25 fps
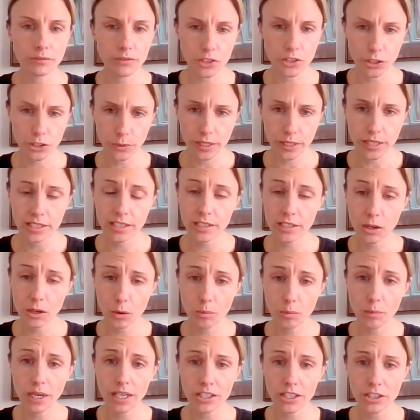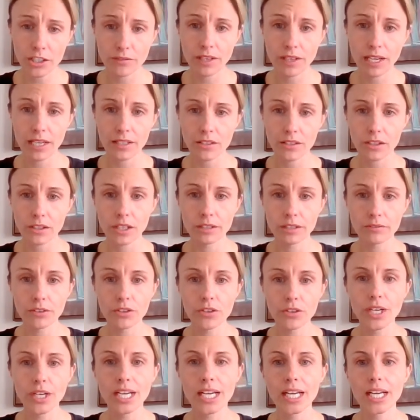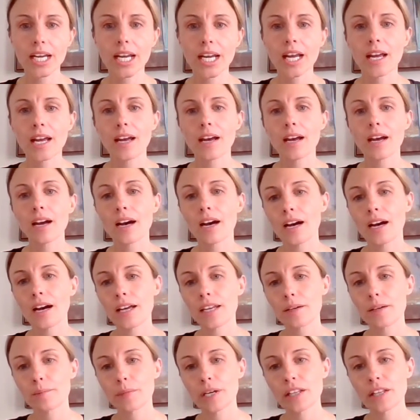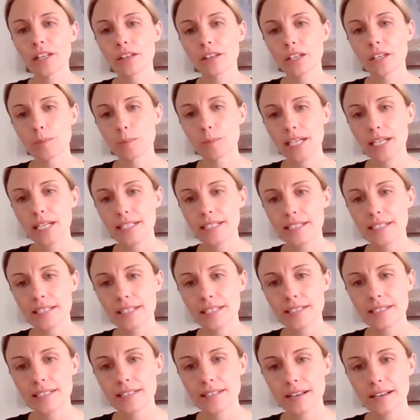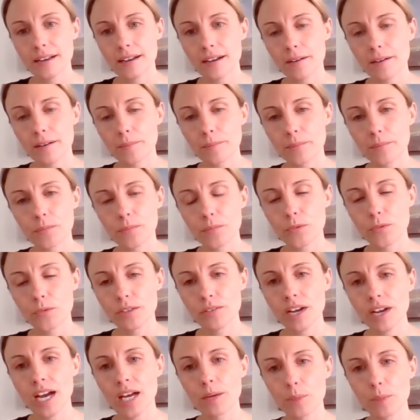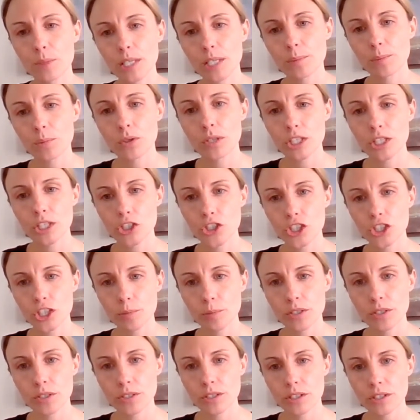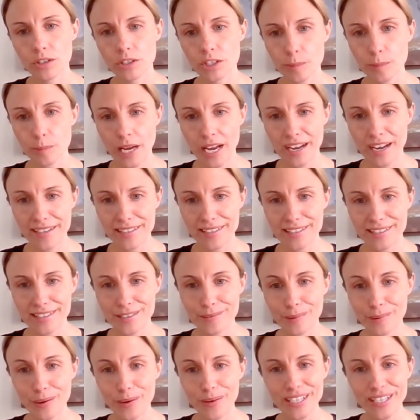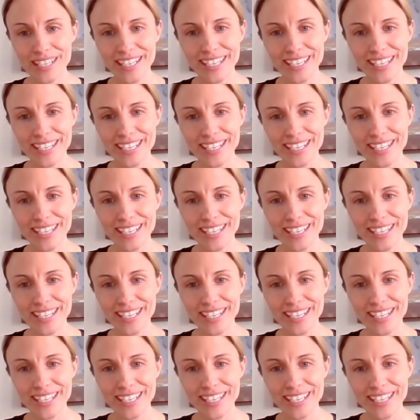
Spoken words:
doing so much of that delivery on a monthly basis. We've had people contribute to those bags small